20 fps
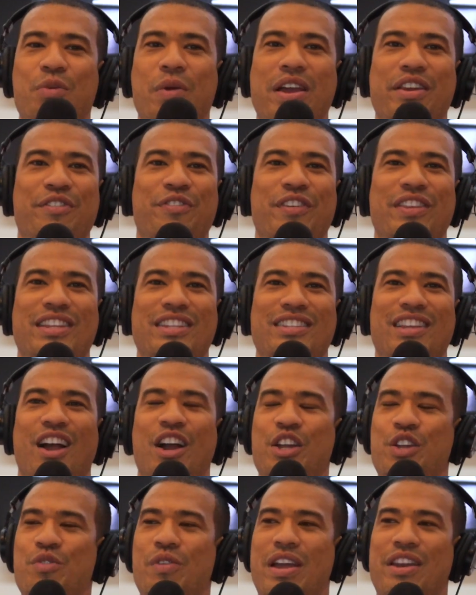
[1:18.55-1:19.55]
Are you ready for this?
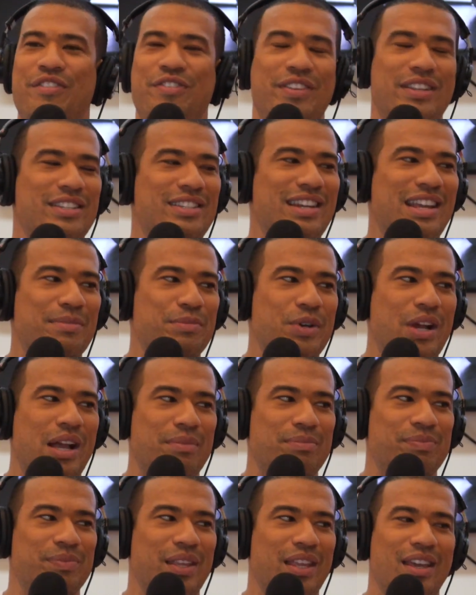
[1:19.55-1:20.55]
Are you ready for this name
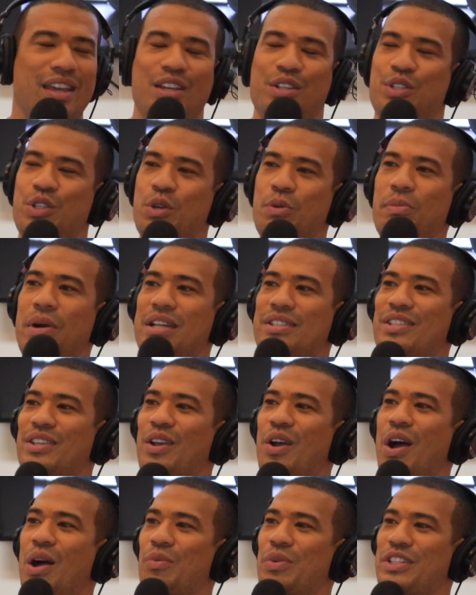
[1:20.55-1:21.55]
drop? 2 months
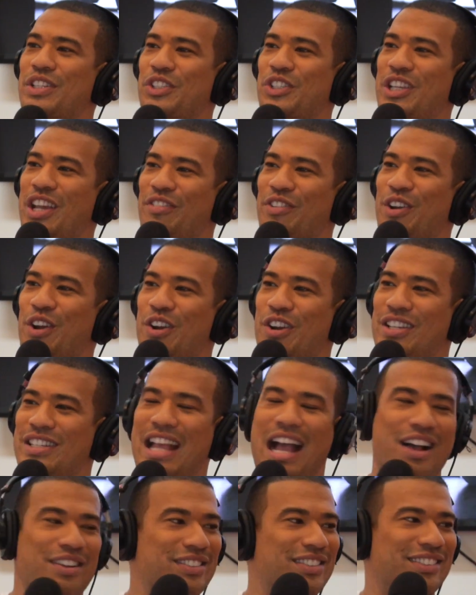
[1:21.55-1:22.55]
ago, I went to Chef Curry's
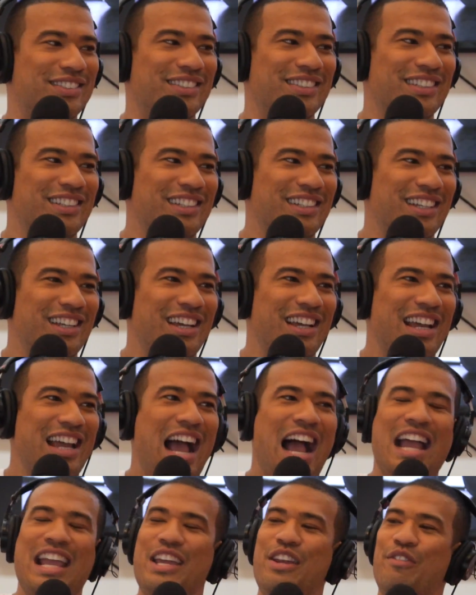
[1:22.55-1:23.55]
house.
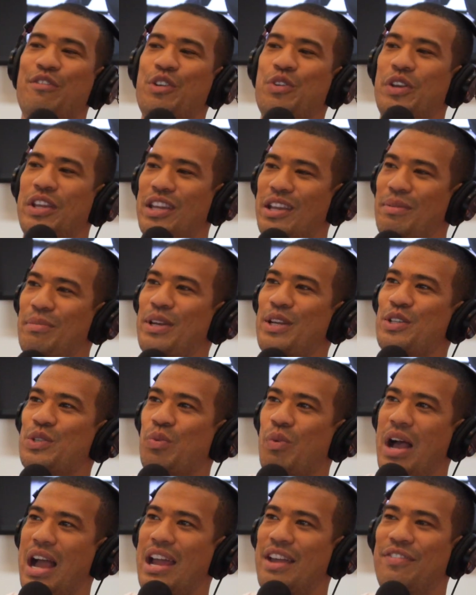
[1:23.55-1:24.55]
I interviewed him and his
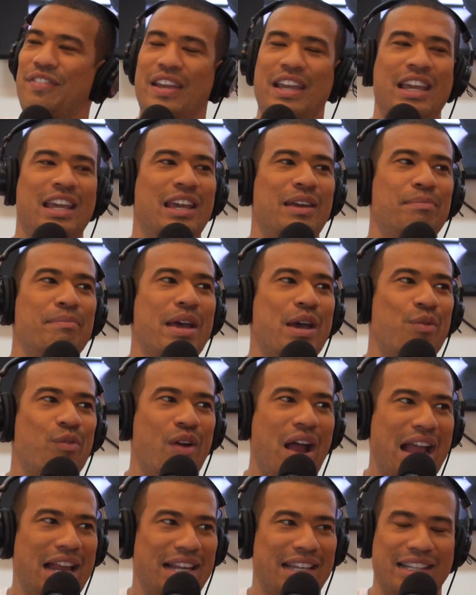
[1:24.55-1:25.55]
wife and met
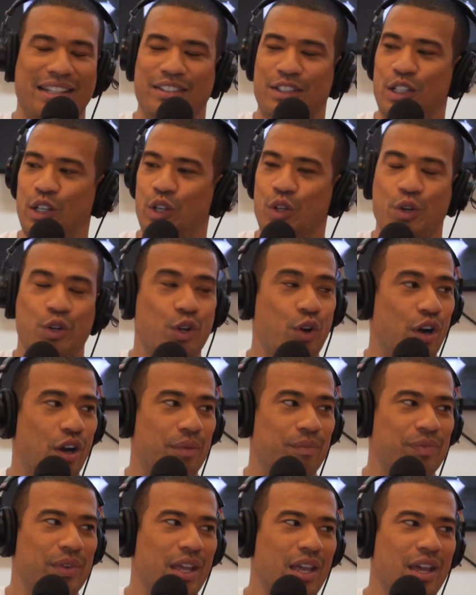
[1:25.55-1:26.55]
Riley, the little girl.